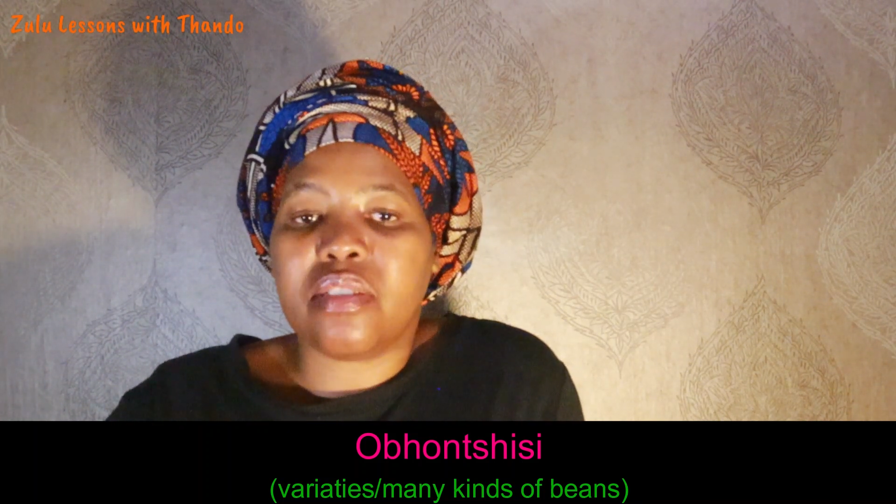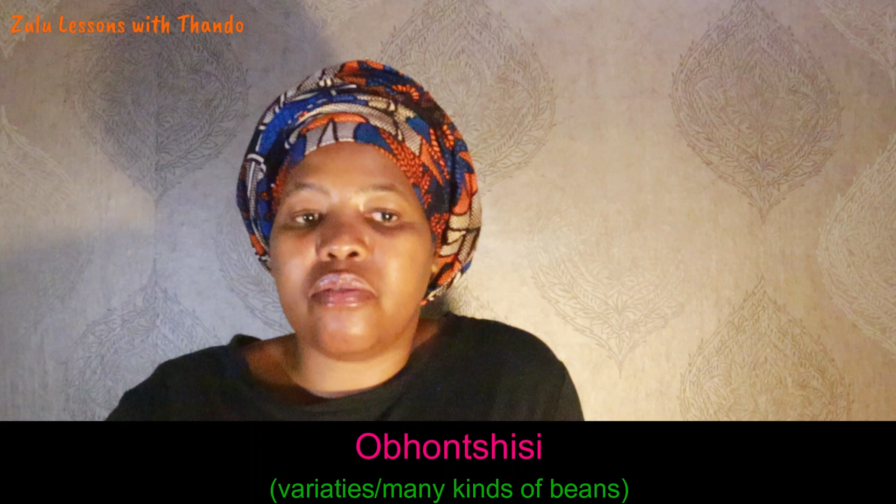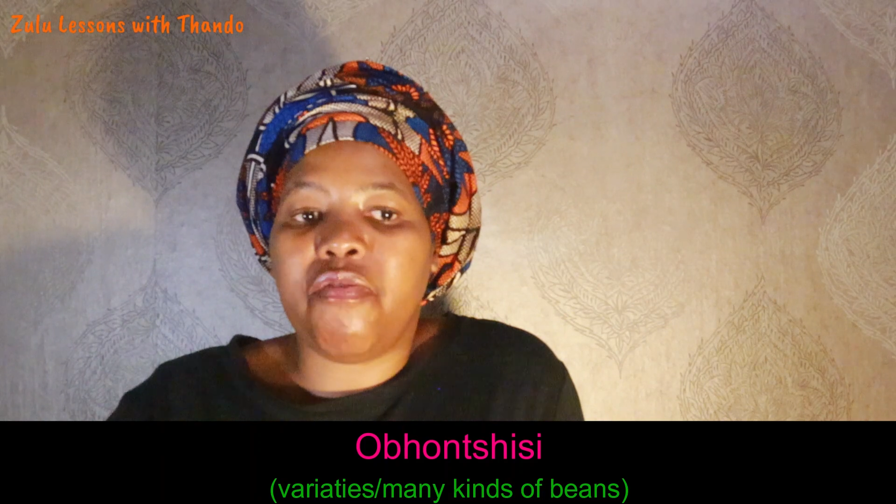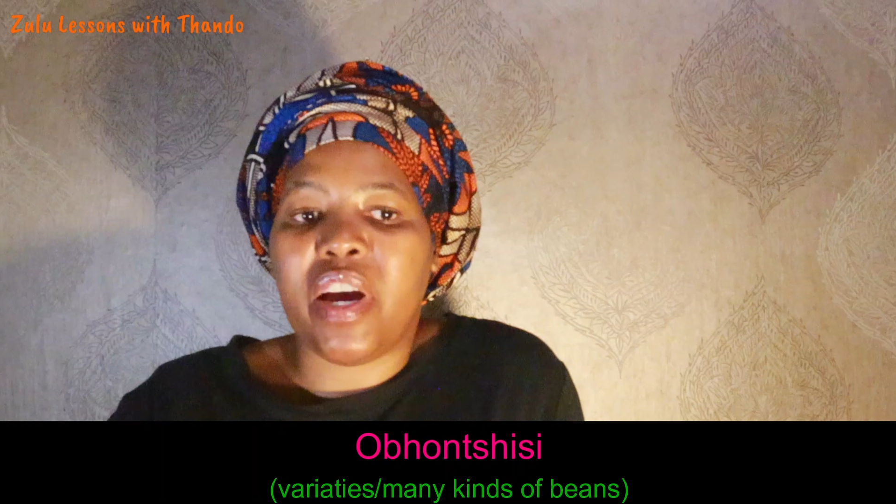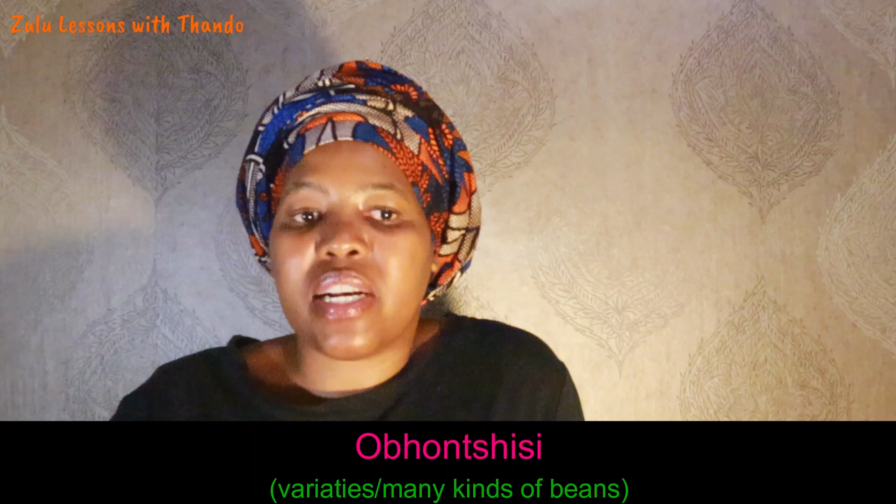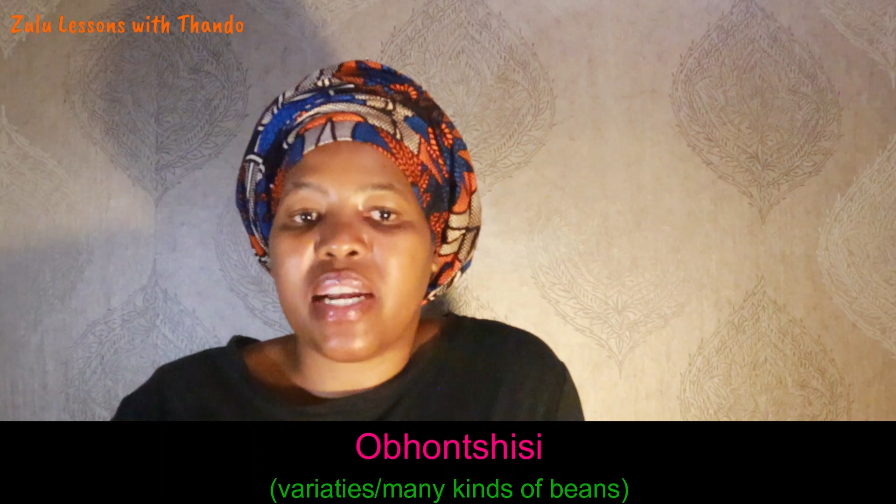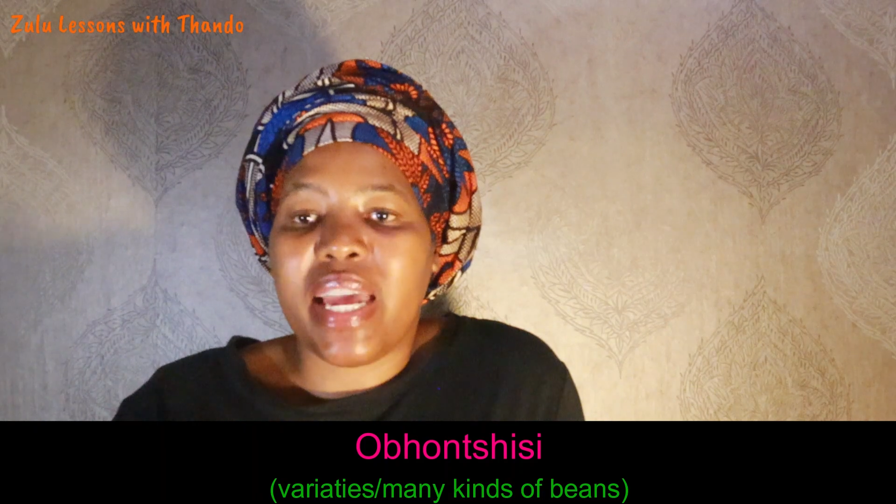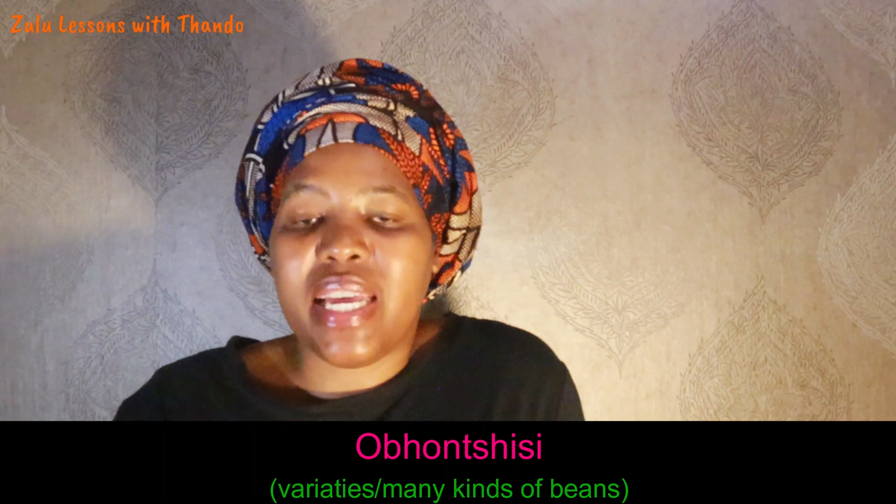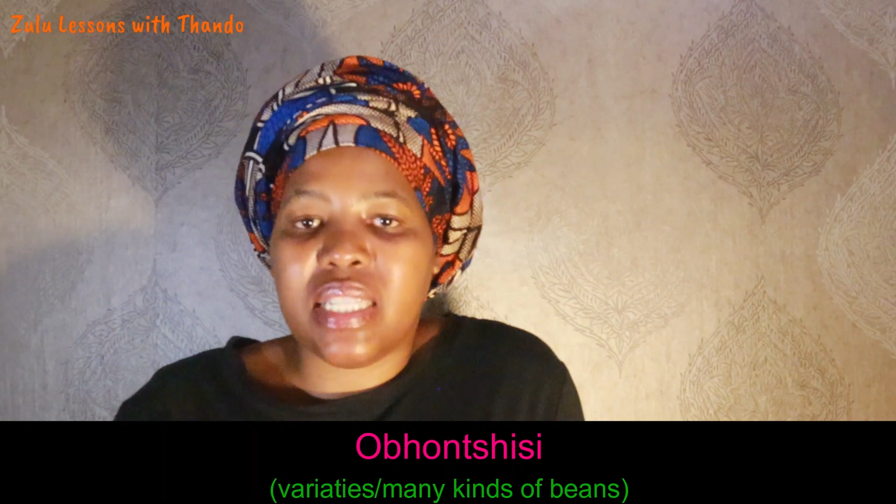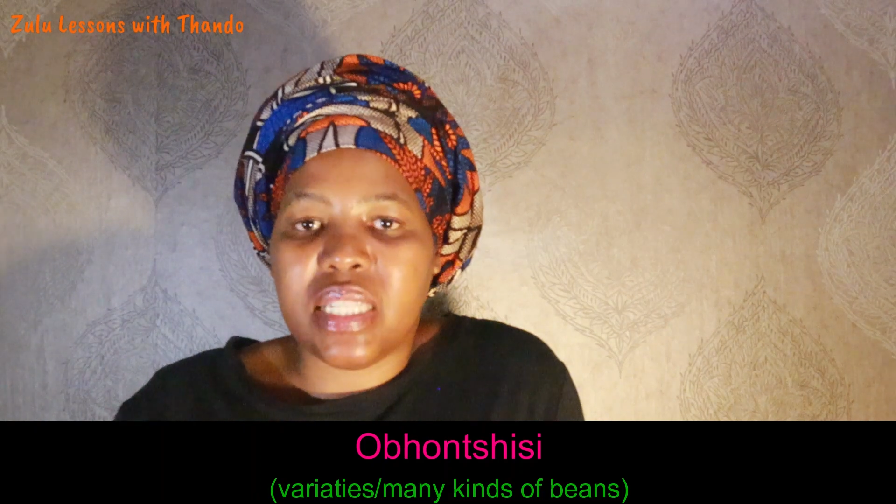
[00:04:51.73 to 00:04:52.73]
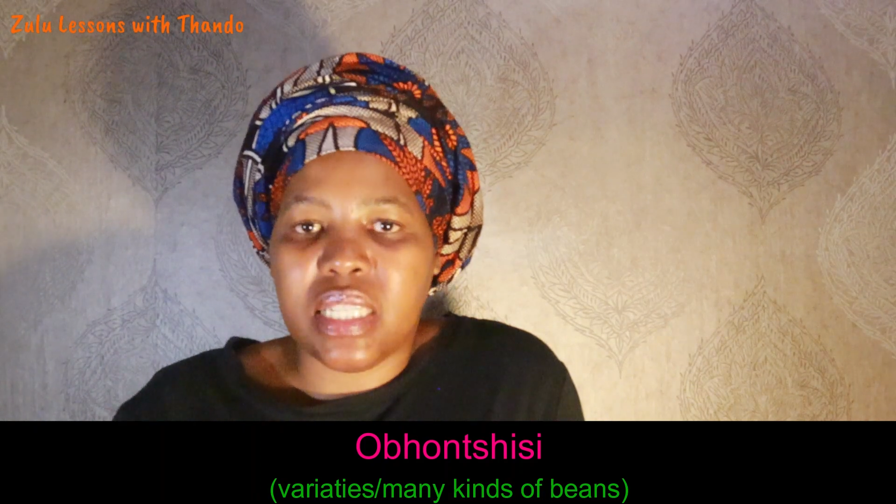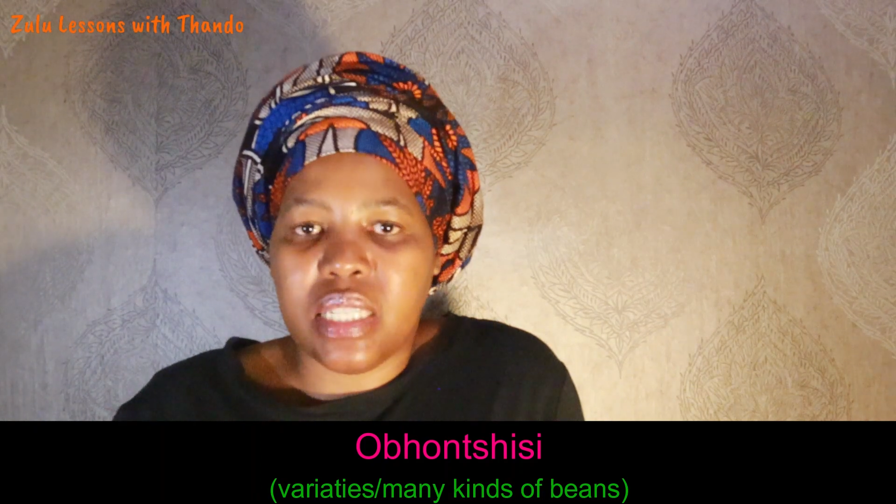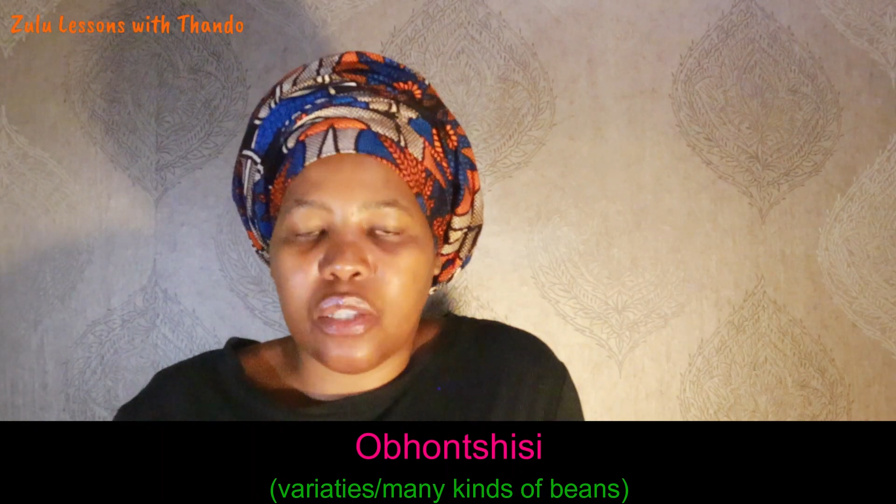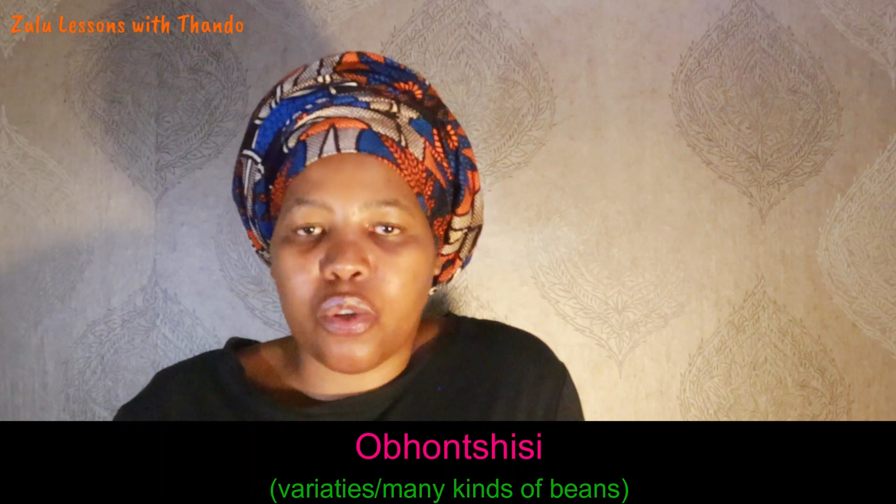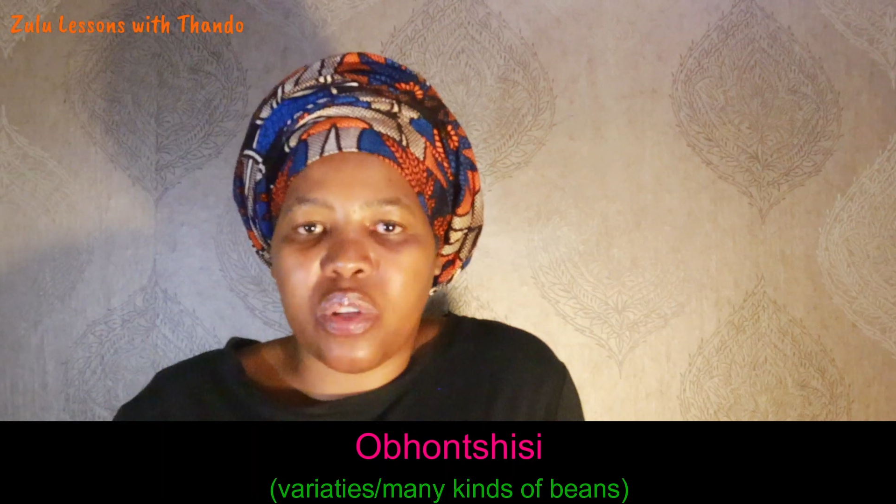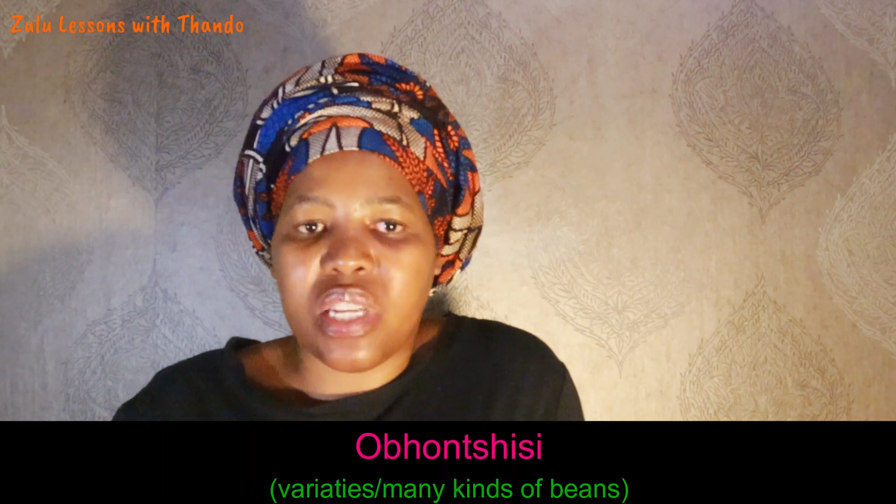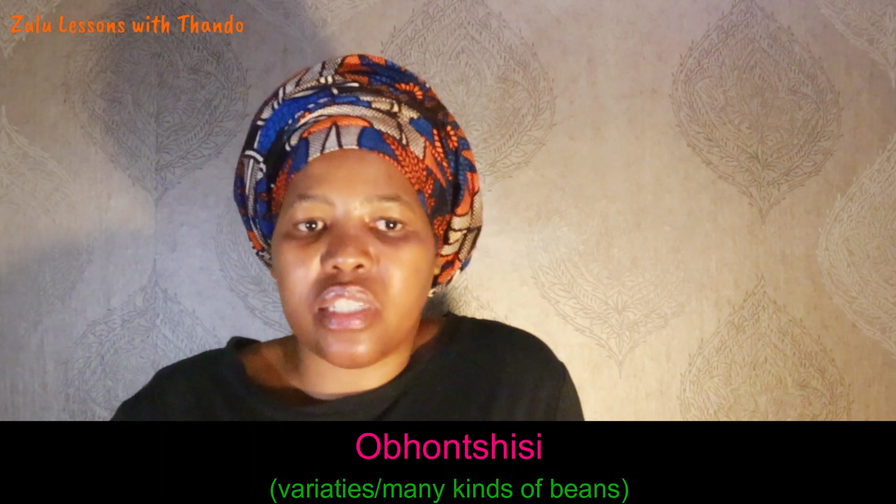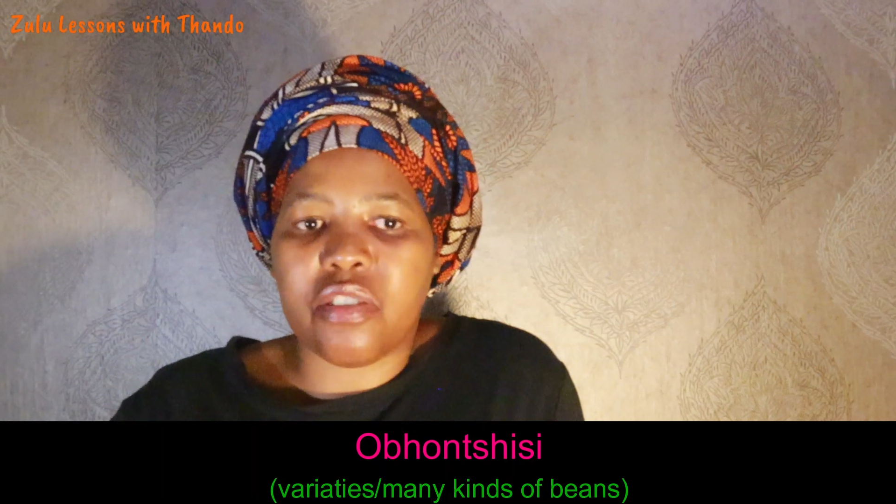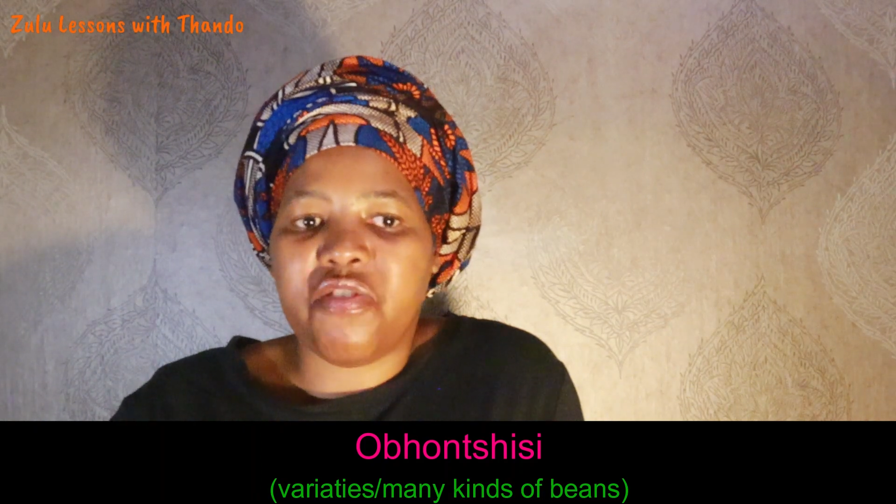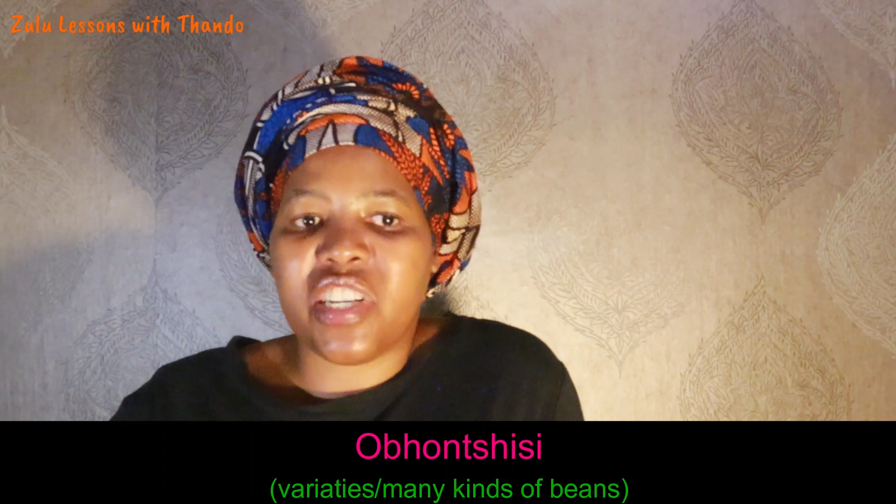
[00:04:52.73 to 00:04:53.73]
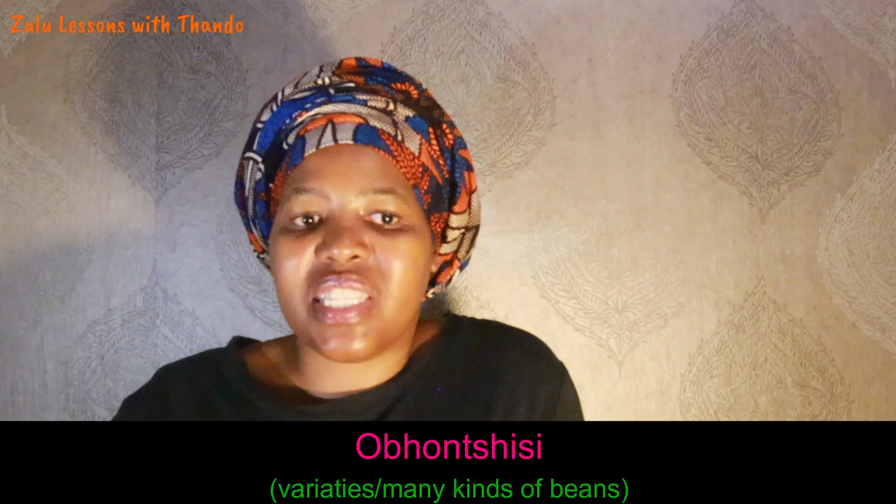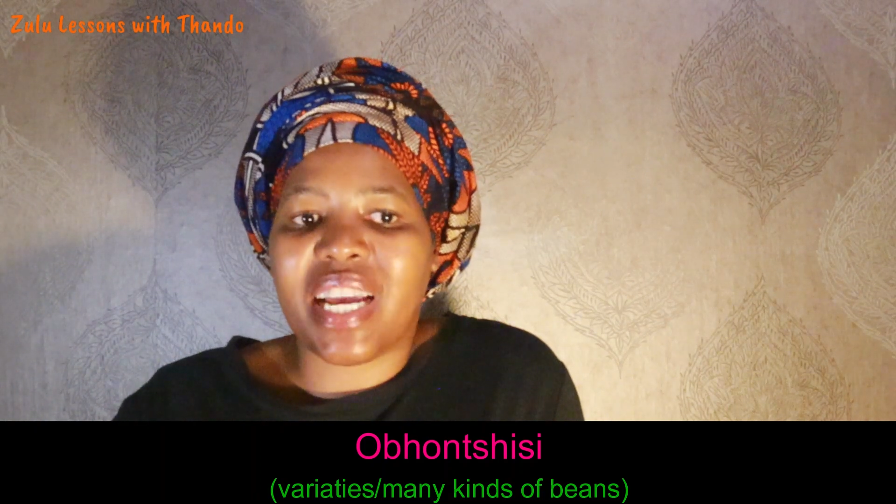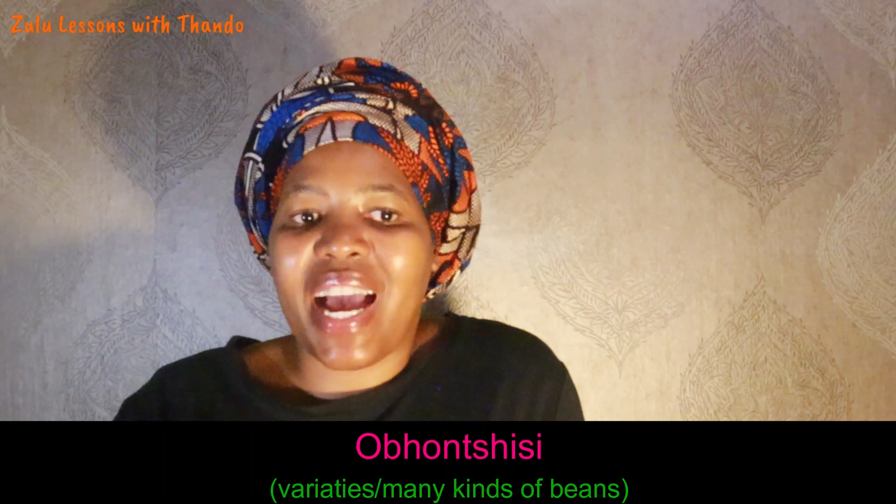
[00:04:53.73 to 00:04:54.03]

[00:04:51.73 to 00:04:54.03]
varieties or the different